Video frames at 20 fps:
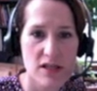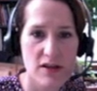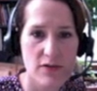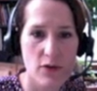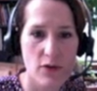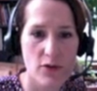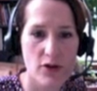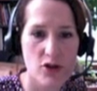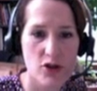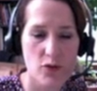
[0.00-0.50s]

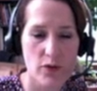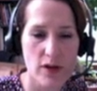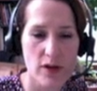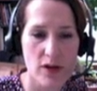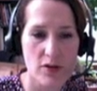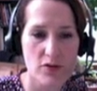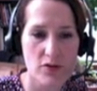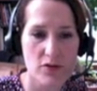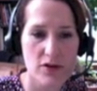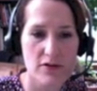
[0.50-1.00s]
for which we
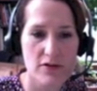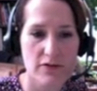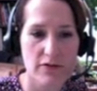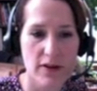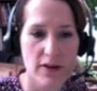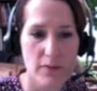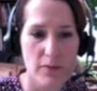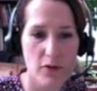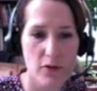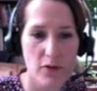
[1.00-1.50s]
used
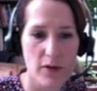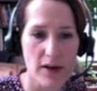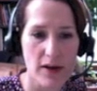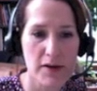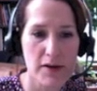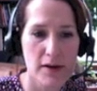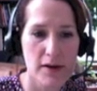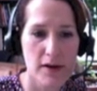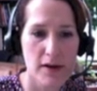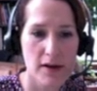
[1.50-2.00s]

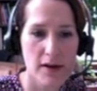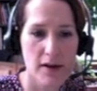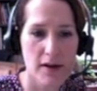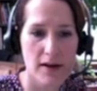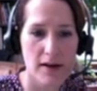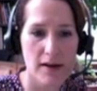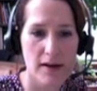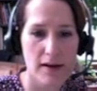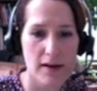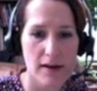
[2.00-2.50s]
Flipgrid
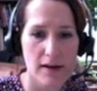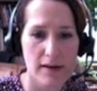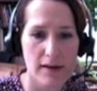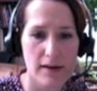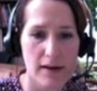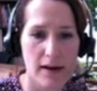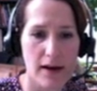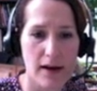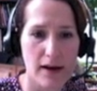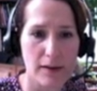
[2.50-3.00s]

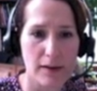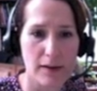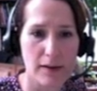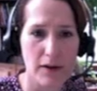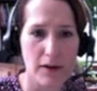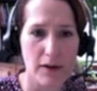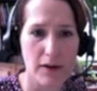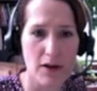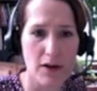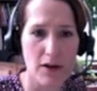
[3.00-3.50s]

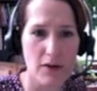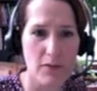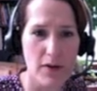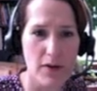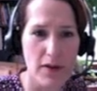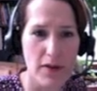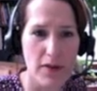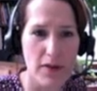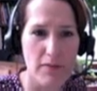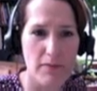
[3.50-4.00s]
along
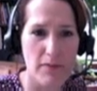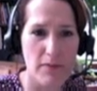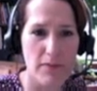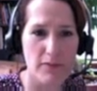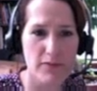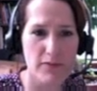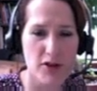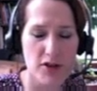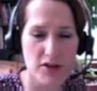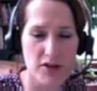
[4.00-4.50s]
with
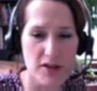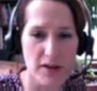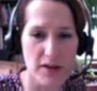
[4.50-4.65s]
just